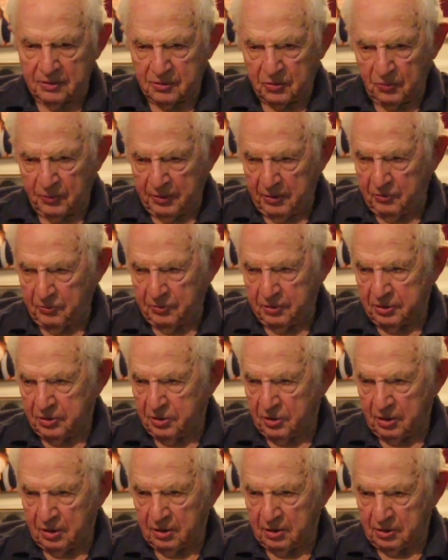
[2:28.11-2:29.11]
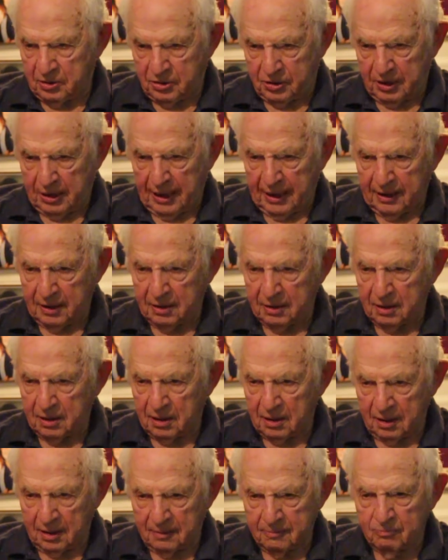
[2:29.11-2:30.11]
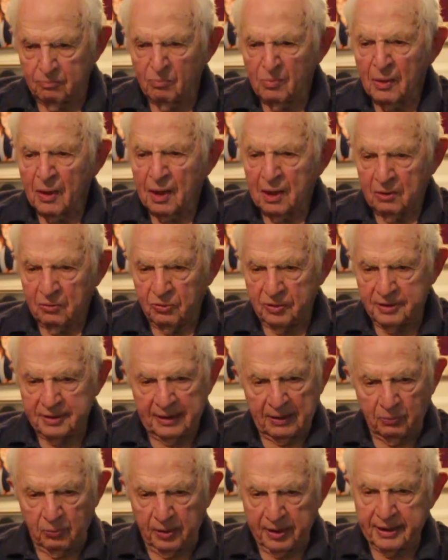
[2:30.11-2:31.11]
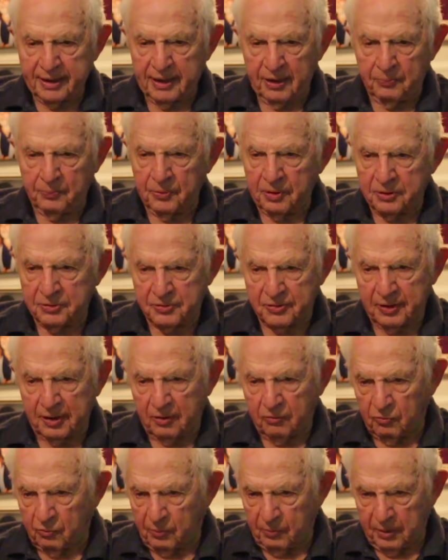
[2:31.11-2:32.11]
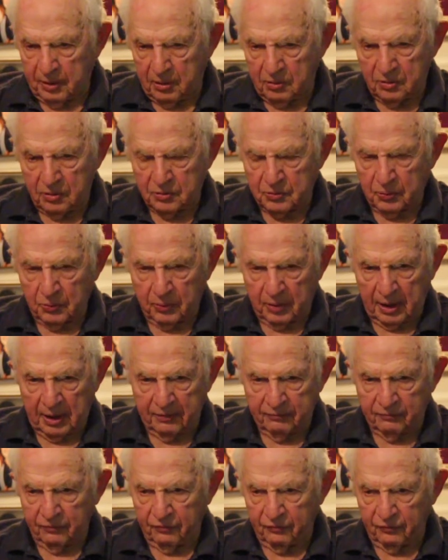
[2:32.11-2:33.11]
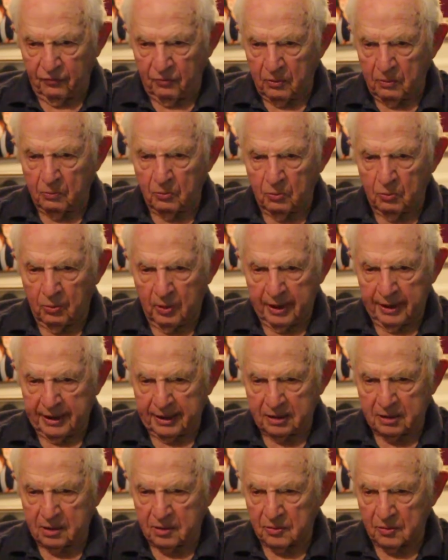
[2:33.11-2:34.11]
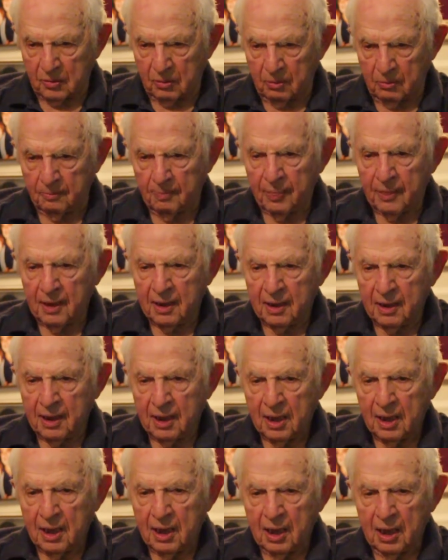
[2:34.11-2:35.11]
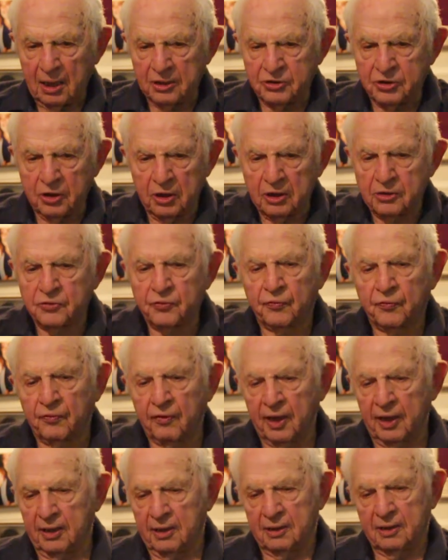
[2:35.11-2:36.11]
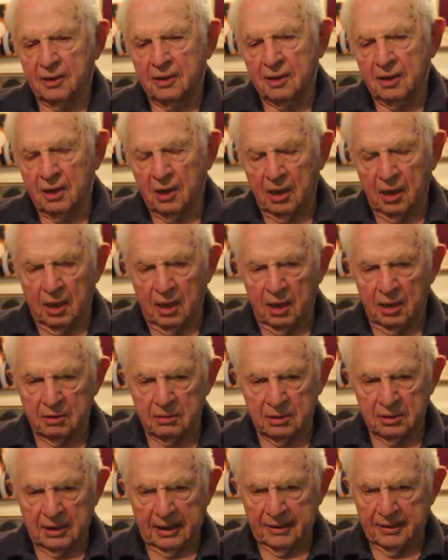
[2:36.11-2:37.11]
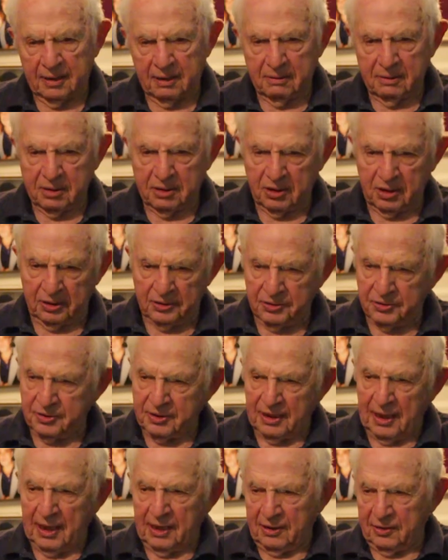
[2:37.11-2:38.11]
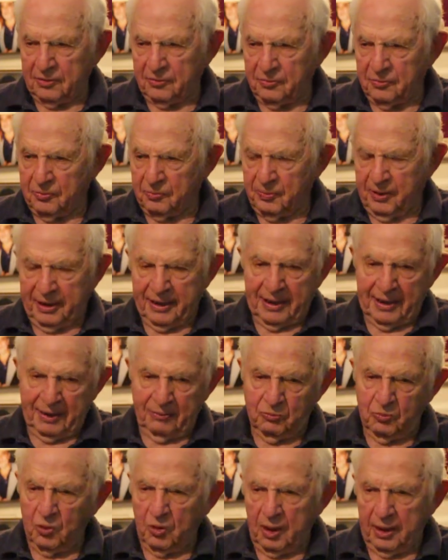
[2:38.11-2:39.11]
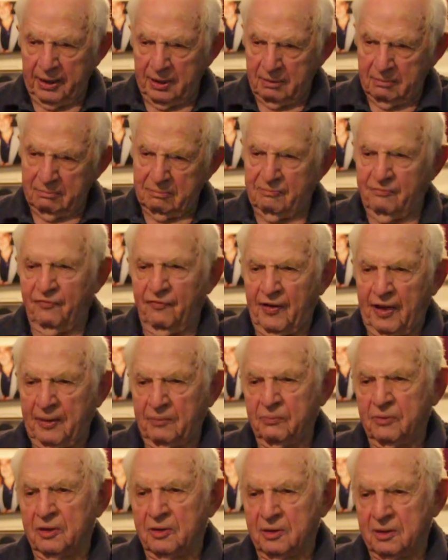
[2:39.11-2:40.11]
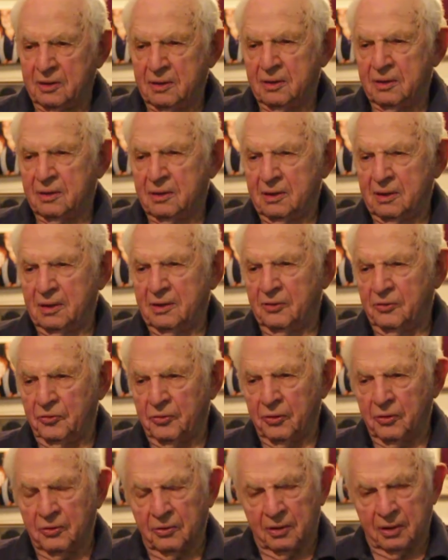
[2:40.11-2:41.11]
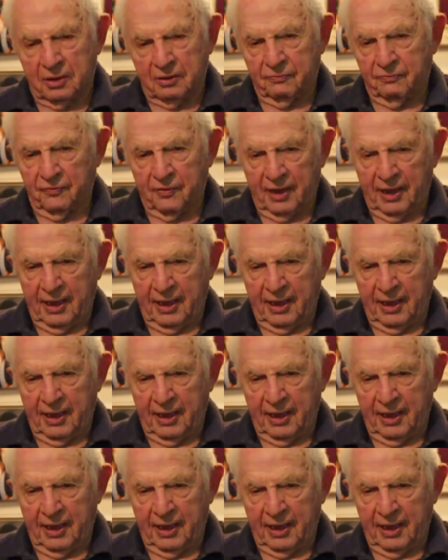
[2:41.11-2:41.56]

so we knew a judge, and we said we'd keep it a secret because we would have a formal wedding. So a judge friend, Judge Sala, who became quite famous in New York for